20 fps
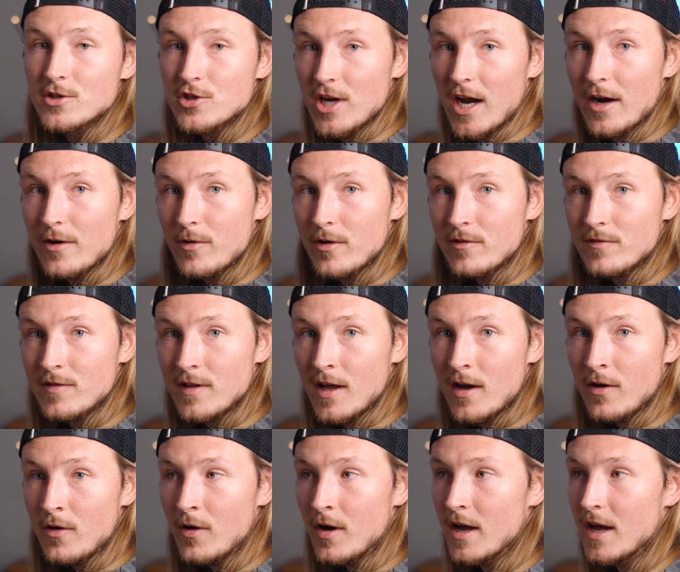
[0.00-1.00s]

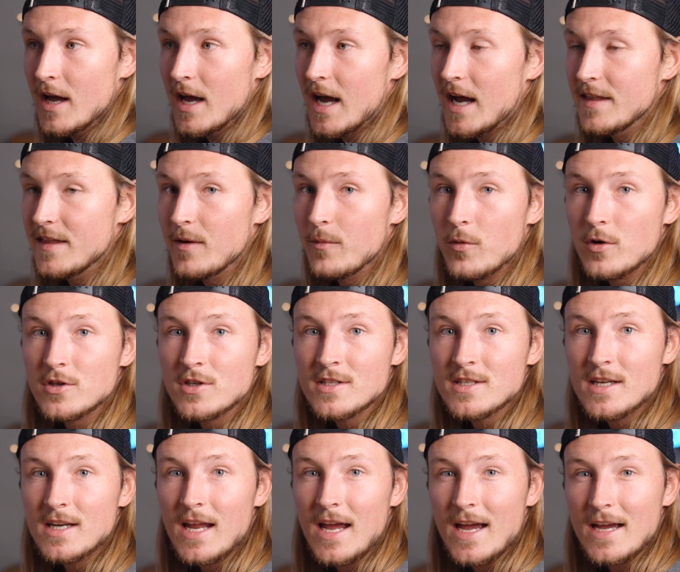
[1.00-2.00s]
GyroFlow, and then we're
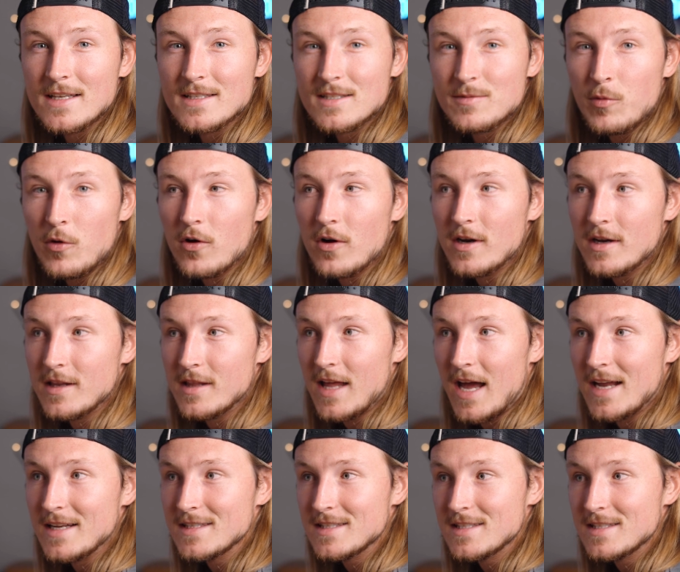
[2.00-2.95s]
just gonna export that